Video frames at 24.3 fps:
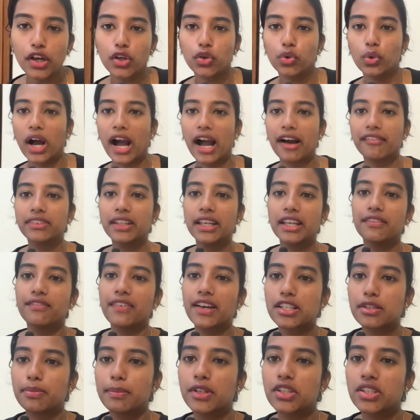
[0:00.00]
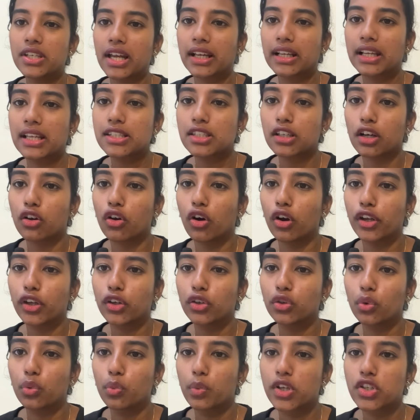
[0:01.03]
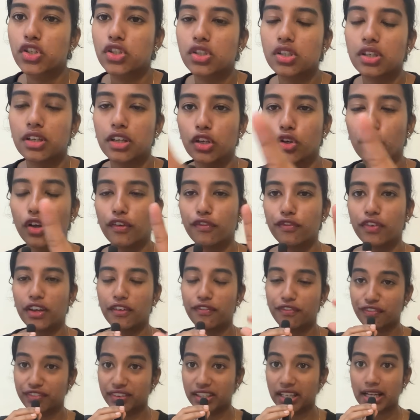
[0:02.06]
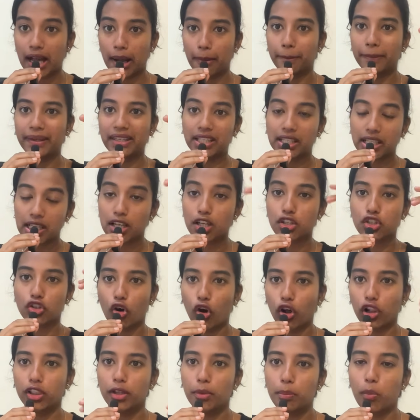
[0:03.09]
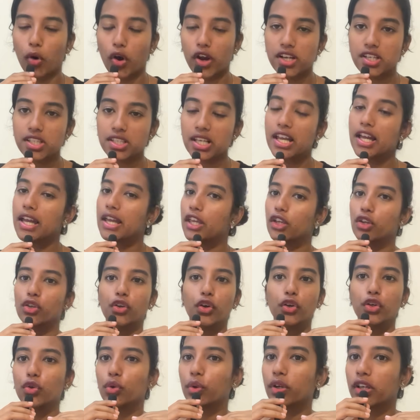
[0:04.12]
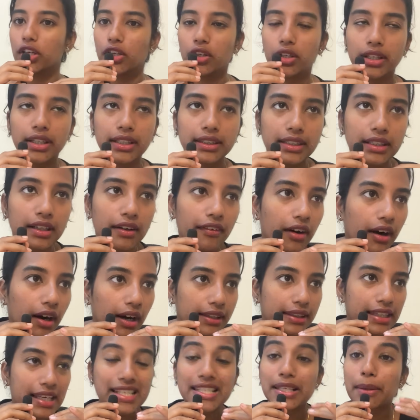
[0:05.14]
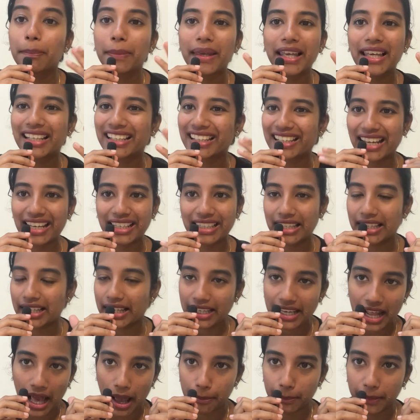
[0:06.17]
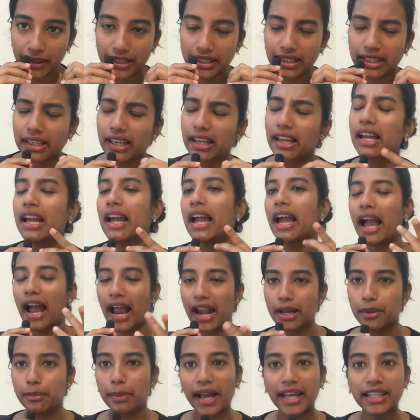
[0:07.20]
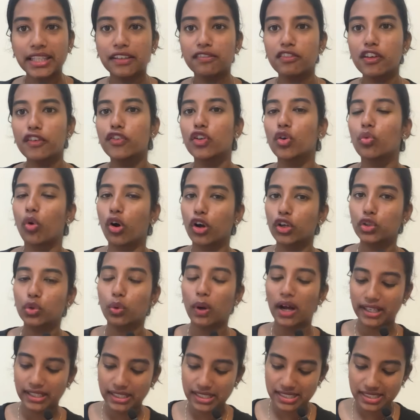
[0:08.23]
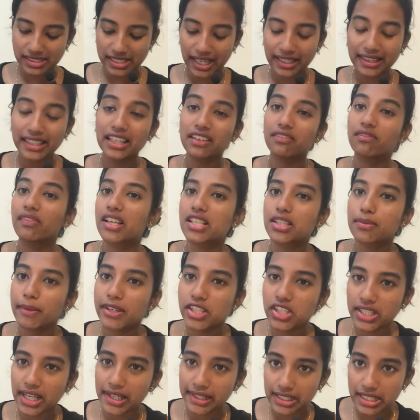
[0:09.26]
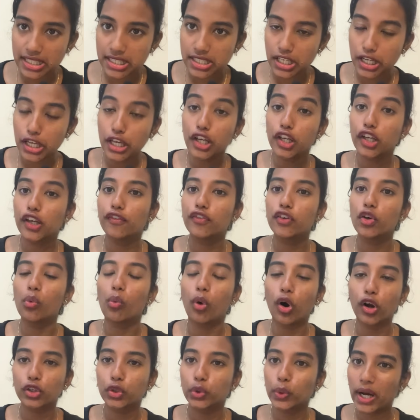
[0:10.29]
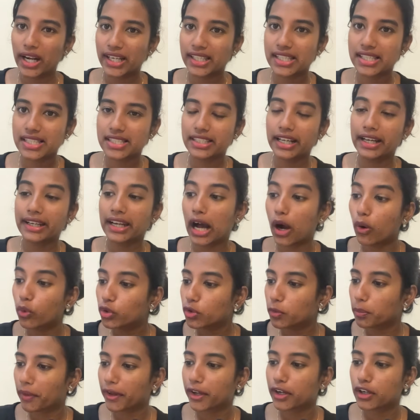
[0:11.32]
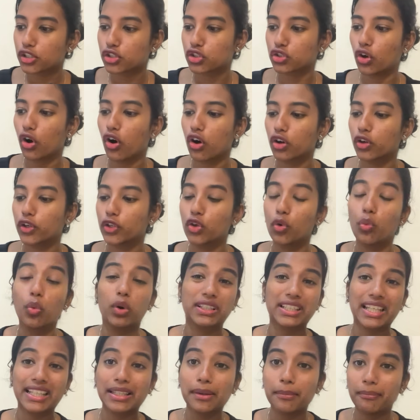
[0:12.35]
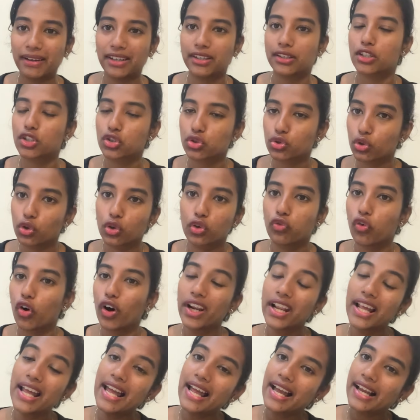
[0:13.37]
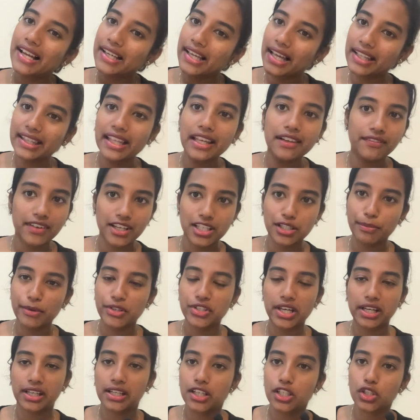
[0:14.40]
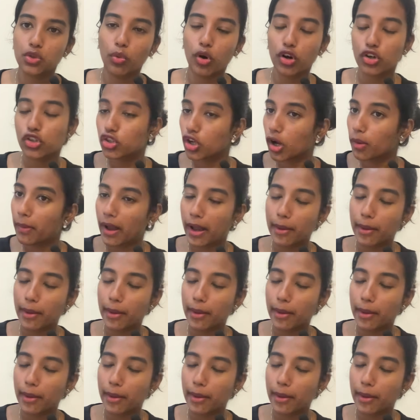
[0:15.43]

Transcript: You have the investment checklist according to which, if the company clears all the points, there is a P rating can happen. Okay? And by the way, if you want to understand the investment checklist, if you want to understand how to pick a stock, what are the metrics to look for, get the investment checklist workshop.